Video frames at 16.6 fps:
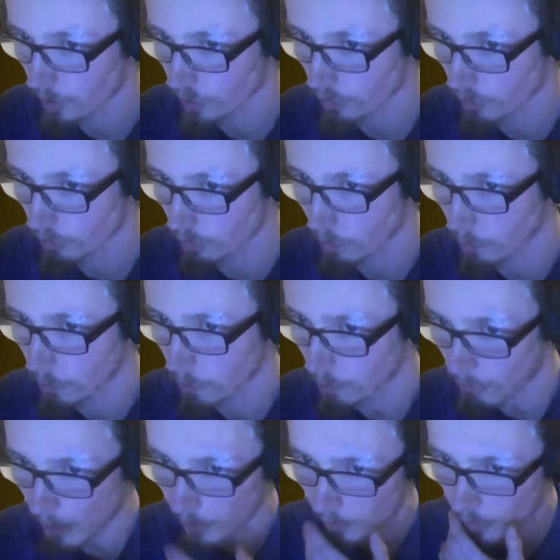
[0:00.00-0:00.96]
Question from
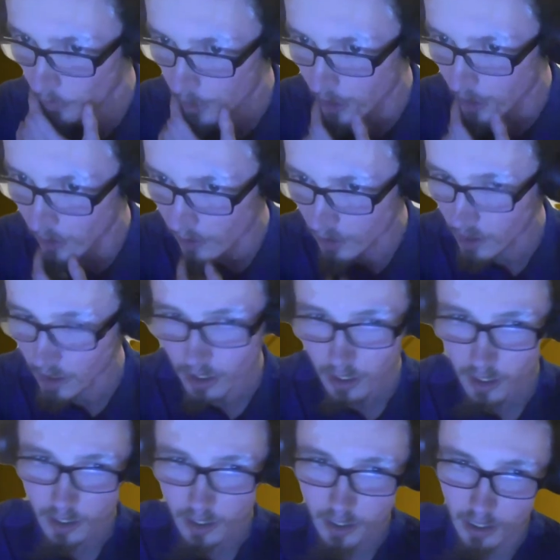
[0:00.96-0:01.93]
Paolo there.
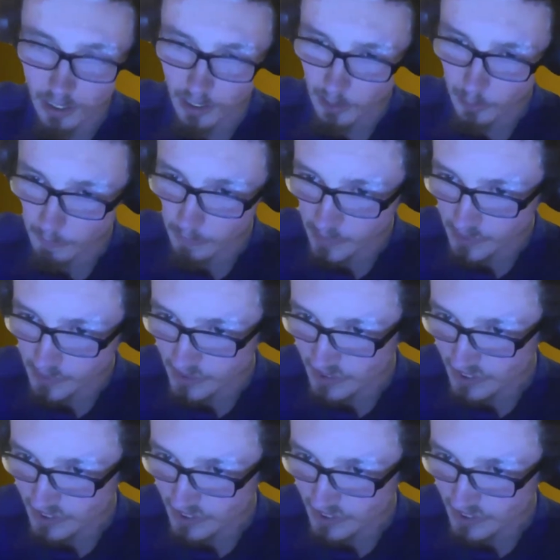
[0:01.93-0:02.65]
Um,